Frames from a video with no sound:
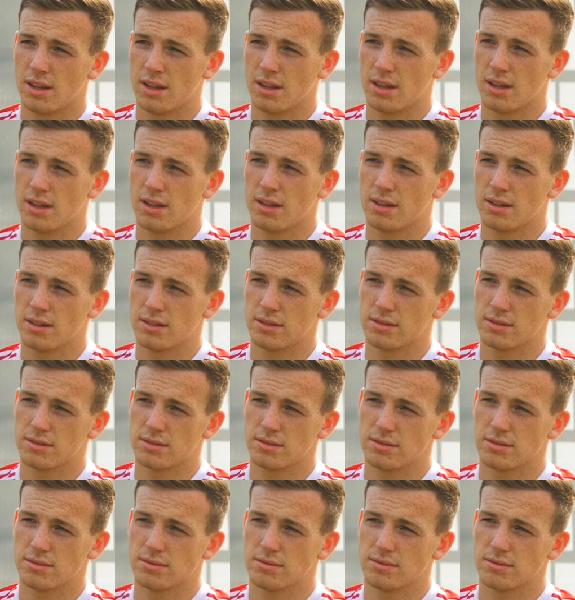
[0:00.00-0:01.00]
try and get into
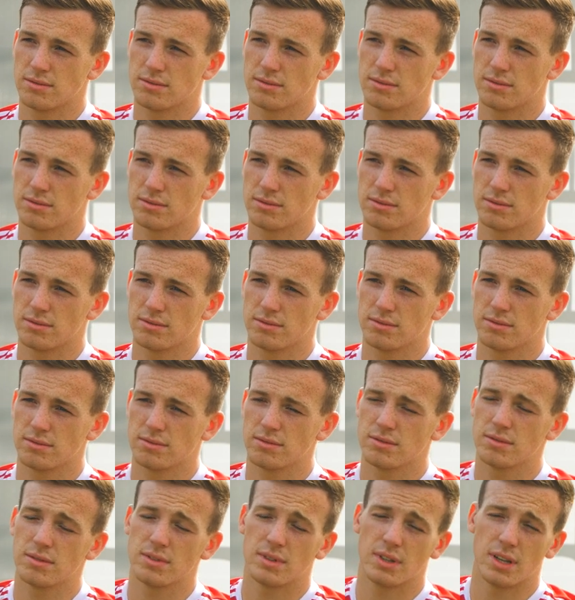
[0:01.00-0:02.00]
that starting eleven.
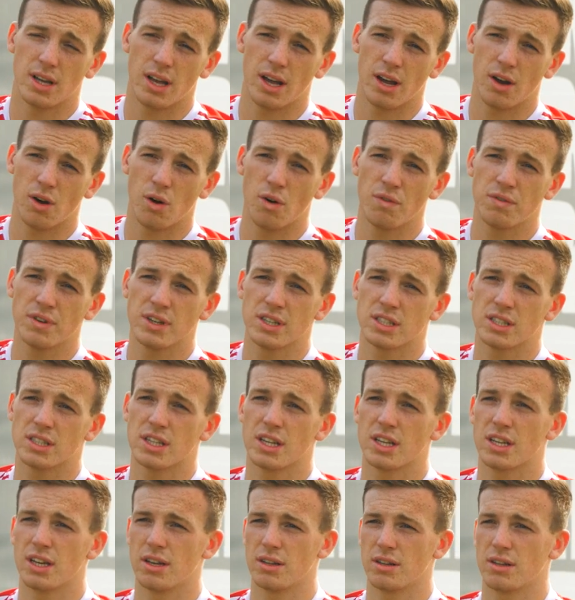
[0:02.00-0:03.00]
Yeah,
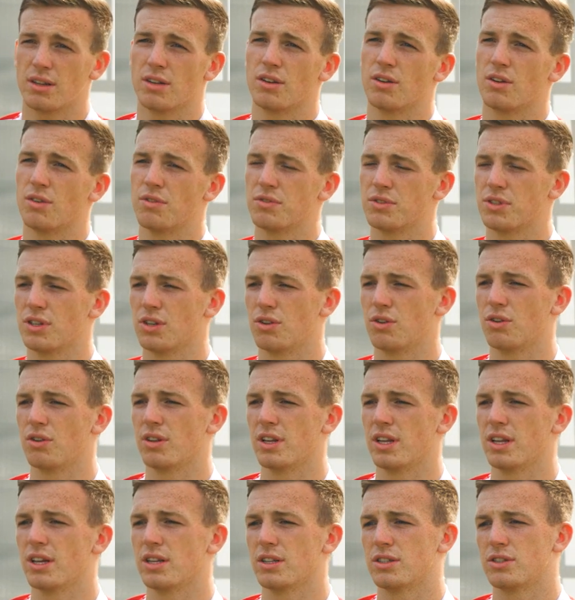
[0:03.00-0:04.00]
obviously you're obviously not
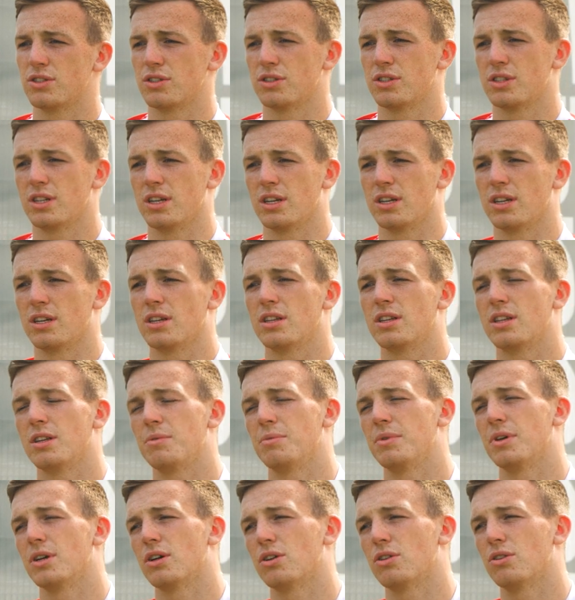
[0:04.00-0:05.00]
there just to, to
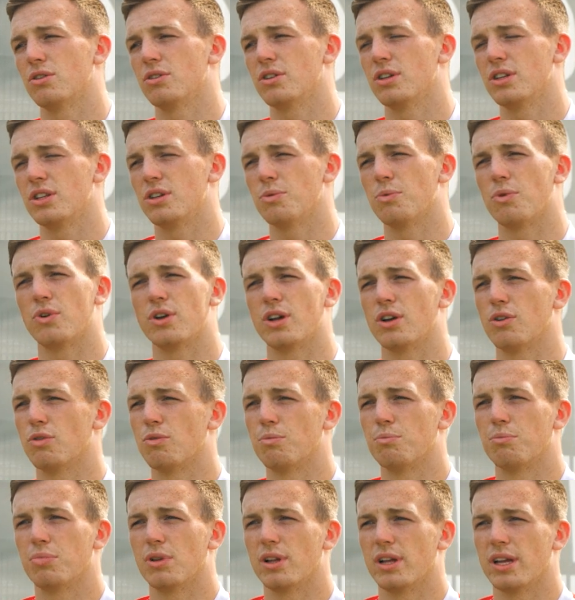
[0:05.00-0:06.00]
be included. You want to go
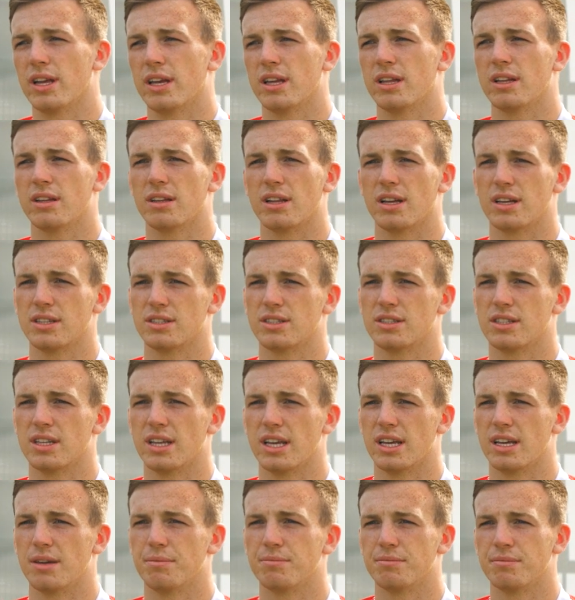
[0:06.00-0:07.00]
and play. That's the
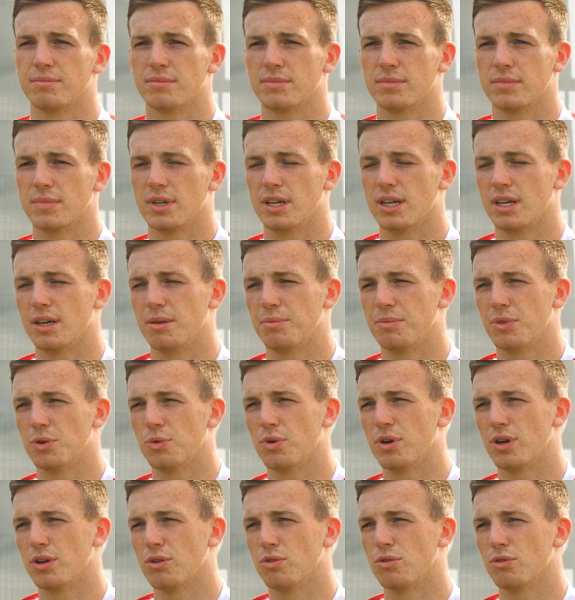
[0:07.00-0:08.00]
aim. Um, you
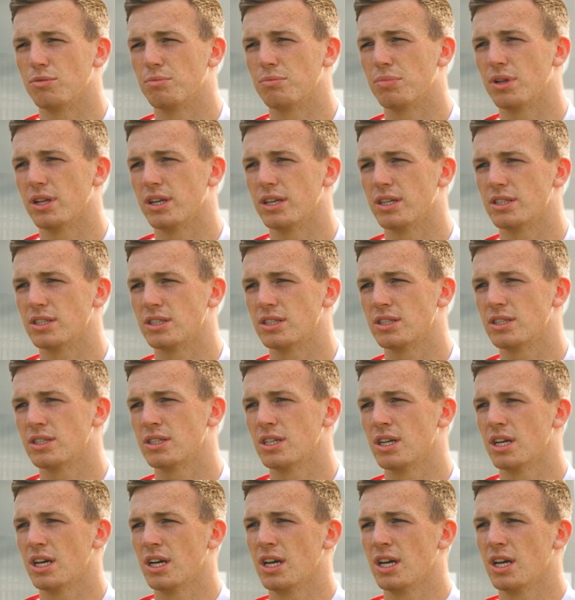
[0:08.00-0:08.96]
want to go and play as